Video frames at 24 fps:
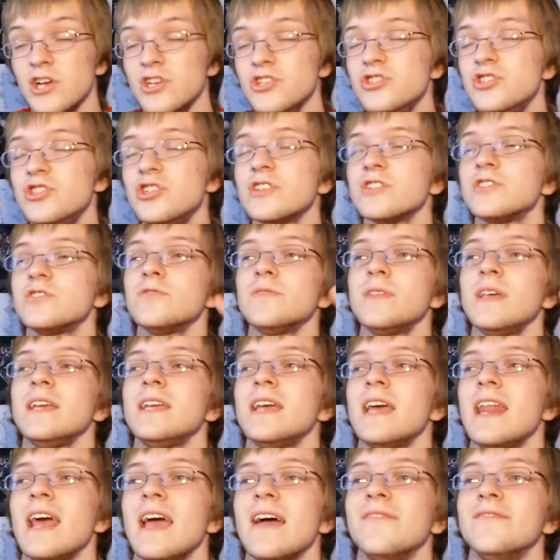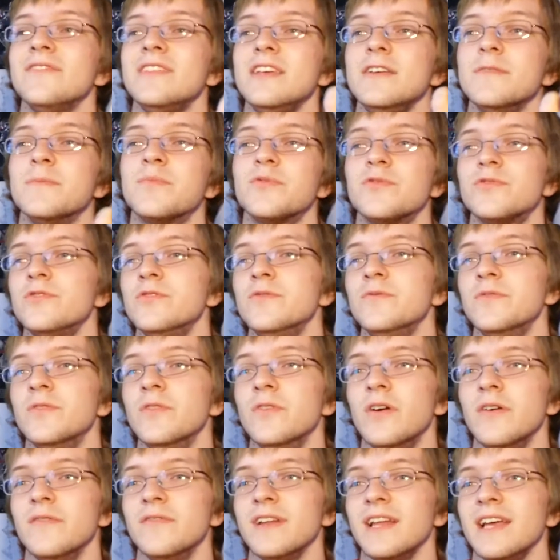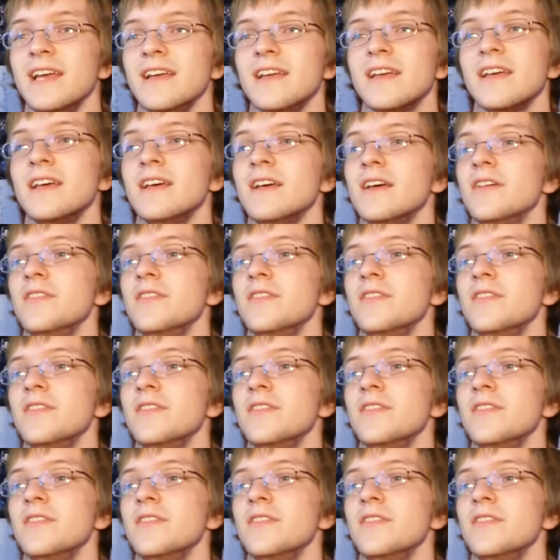just so they can have the approval of, like,